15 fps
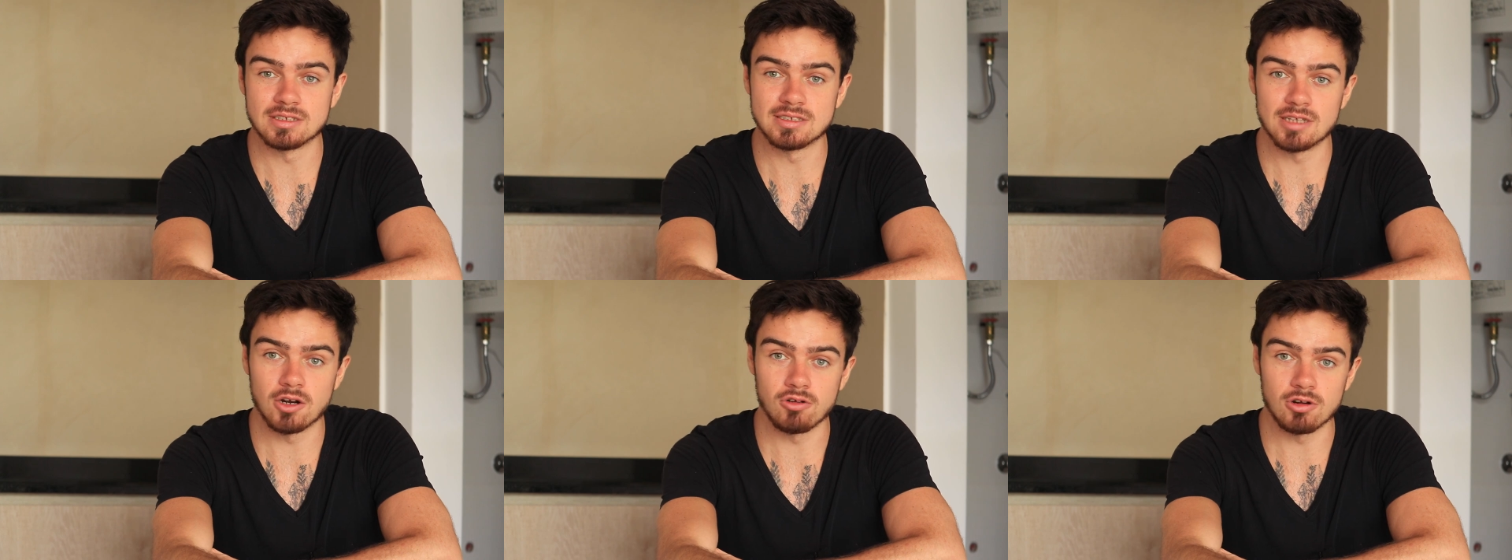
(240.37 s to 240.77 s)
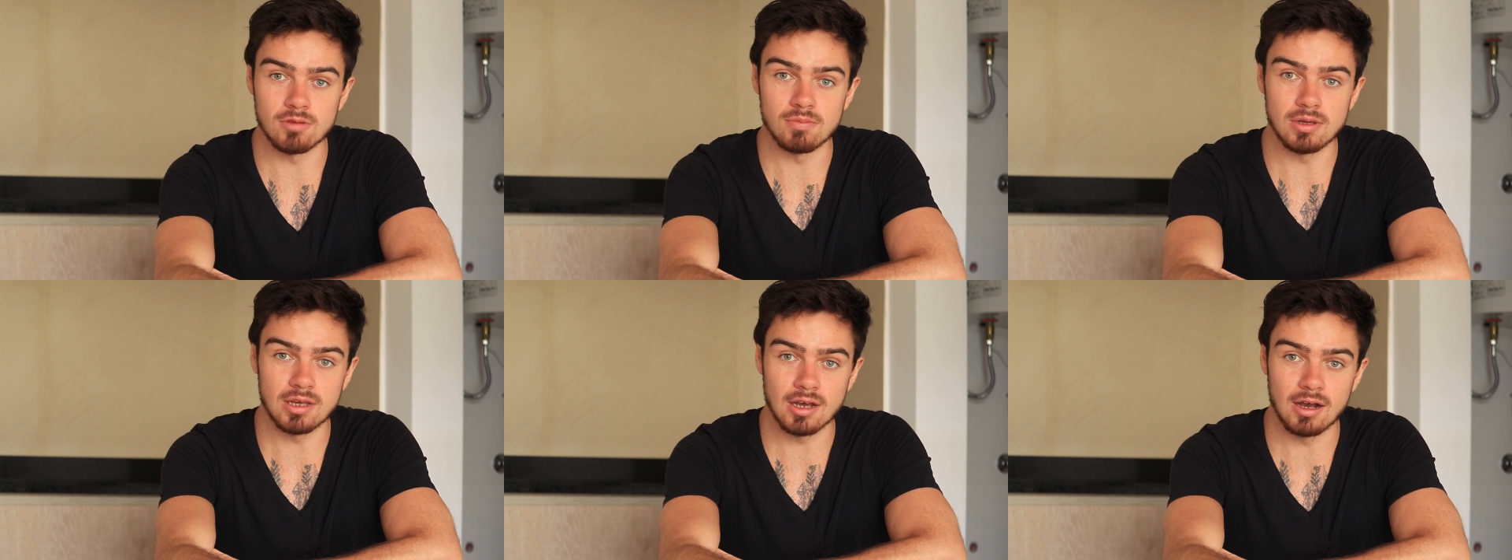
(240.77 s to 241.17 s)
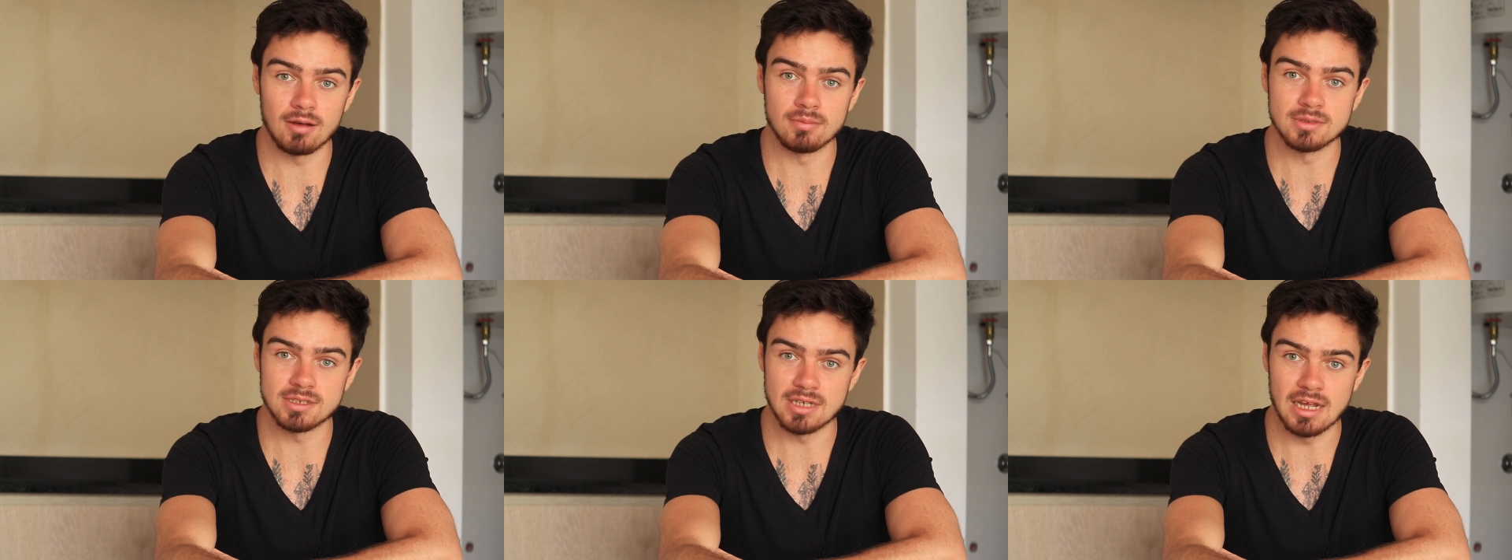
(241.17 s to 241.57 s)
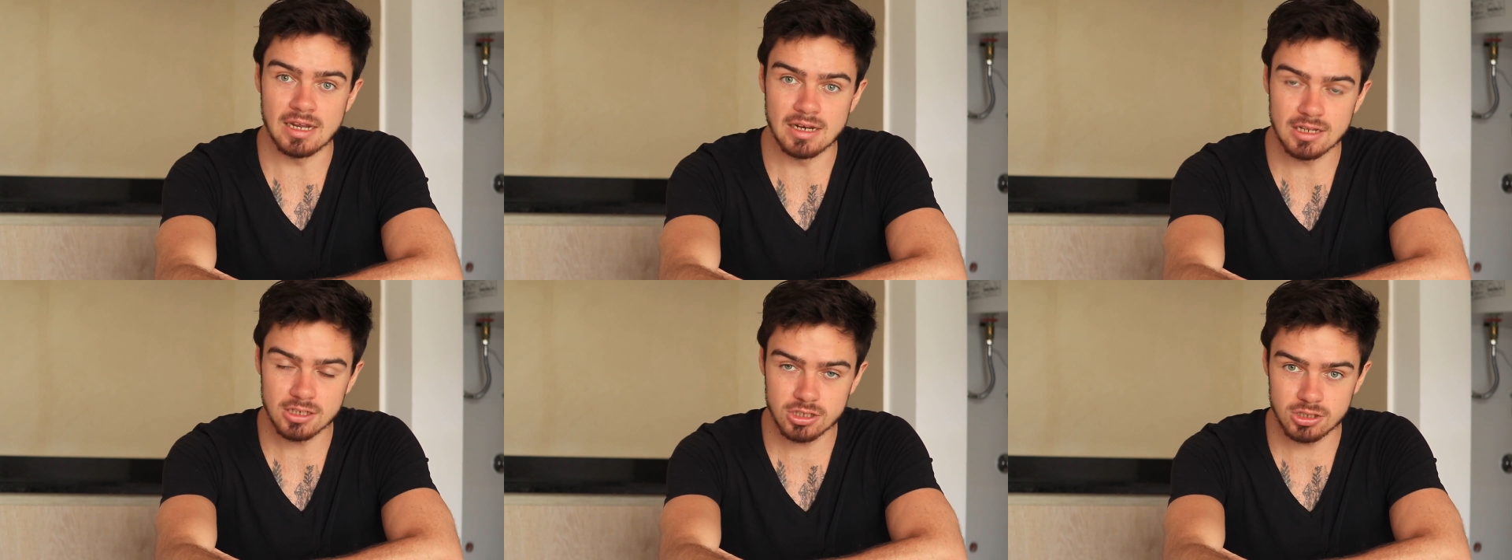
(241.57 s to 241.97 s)
this stuttering becomes
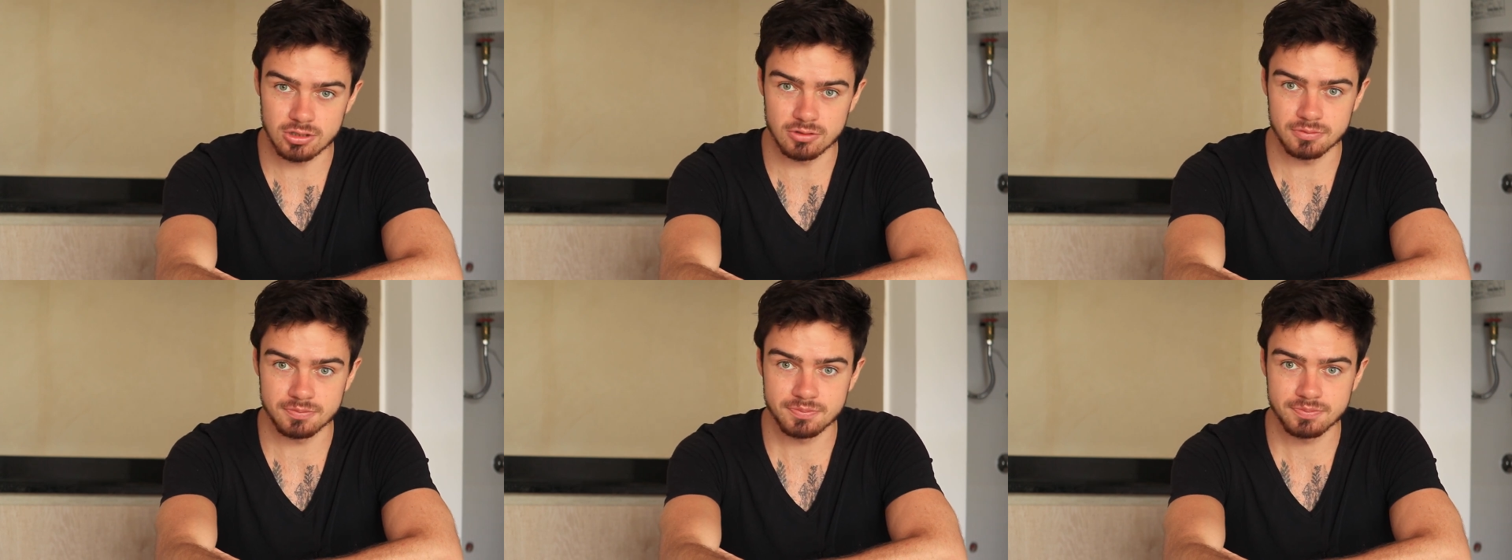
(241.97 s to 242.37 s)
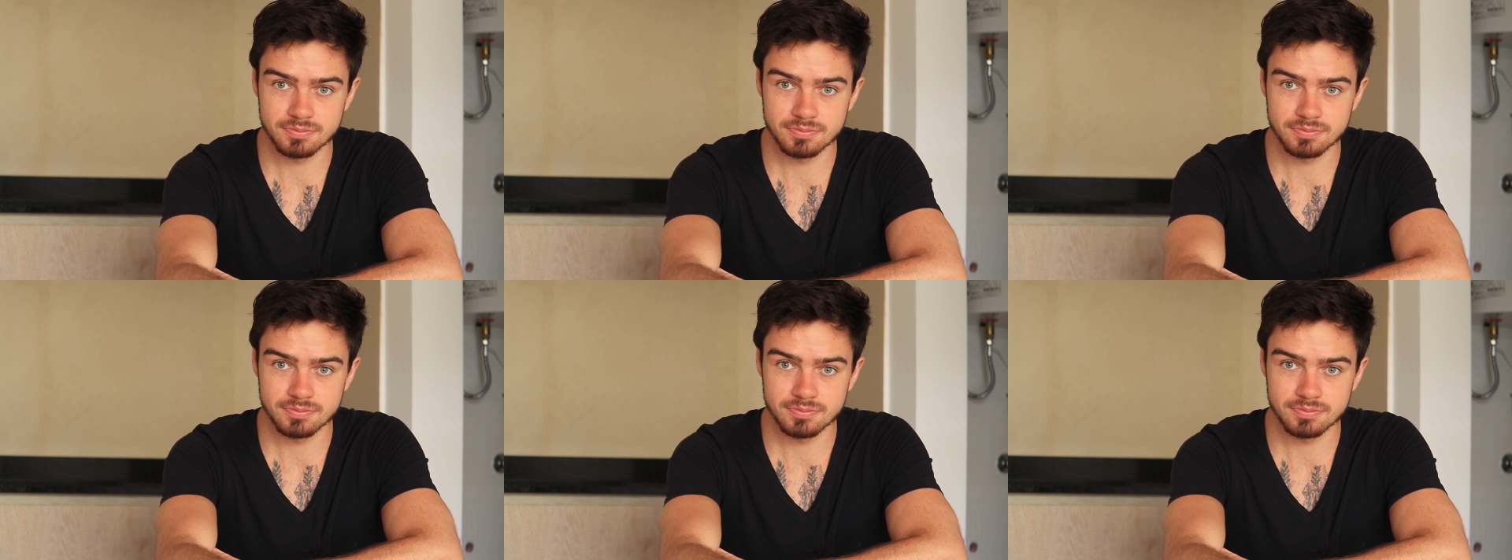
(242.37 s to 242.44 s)
an issue